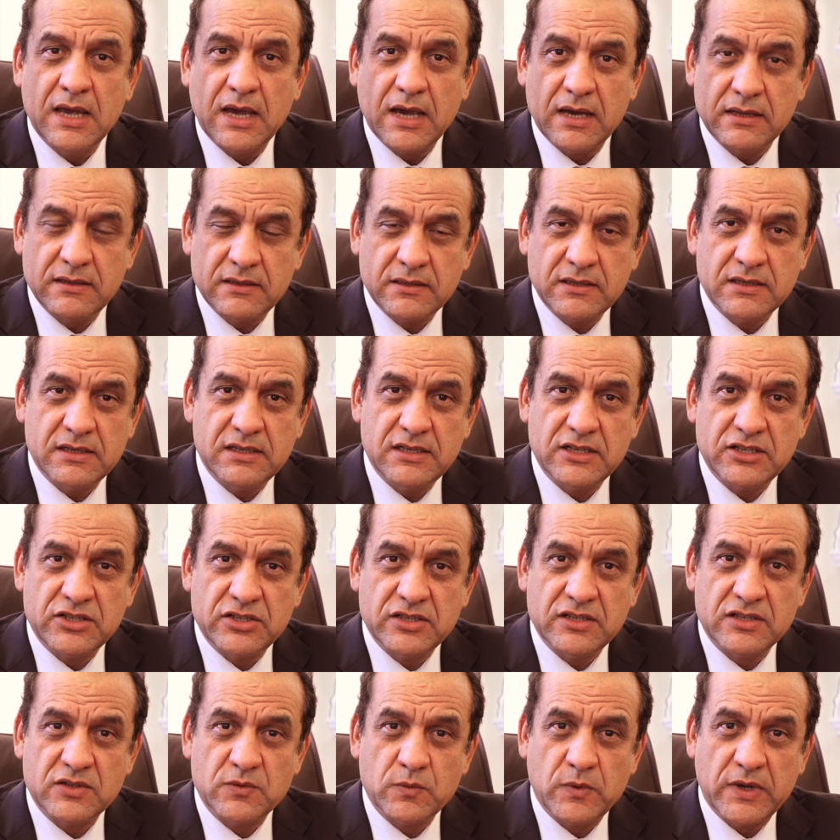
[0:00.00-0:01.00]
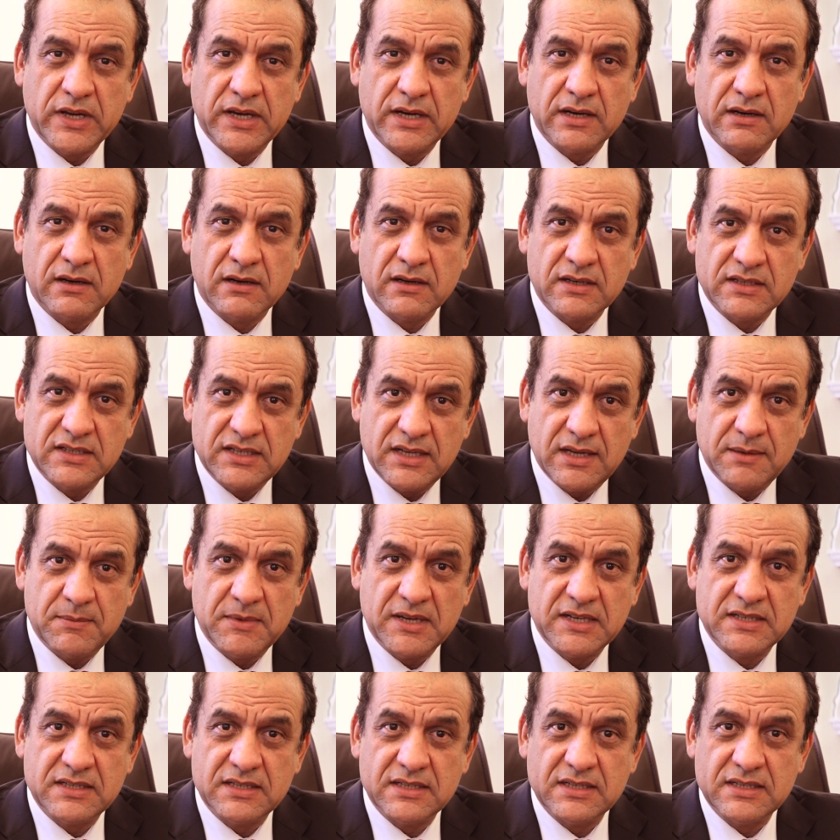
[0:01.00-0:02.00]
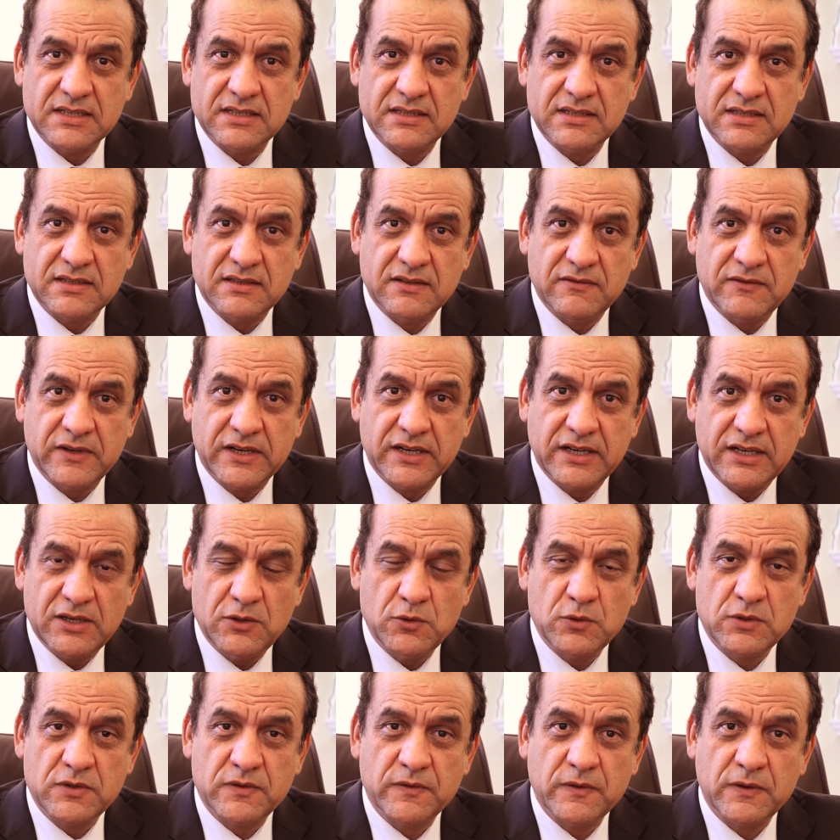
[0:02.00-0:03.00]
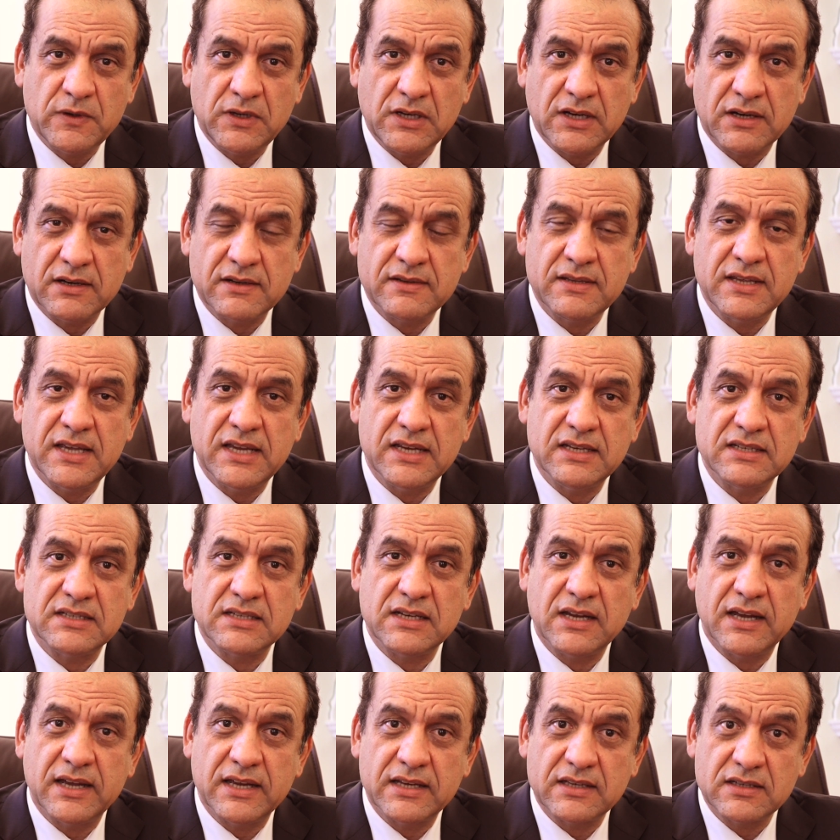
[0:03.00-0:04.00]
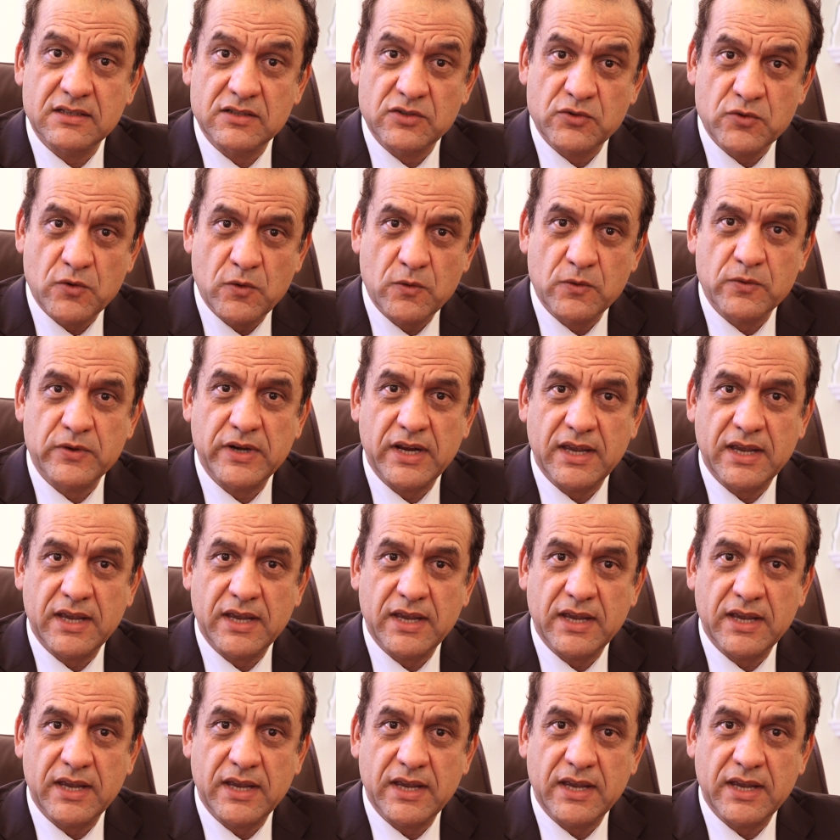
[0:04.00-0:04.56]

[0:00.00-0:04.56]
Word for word: Other conditions where RTMS is very useful are things like stroke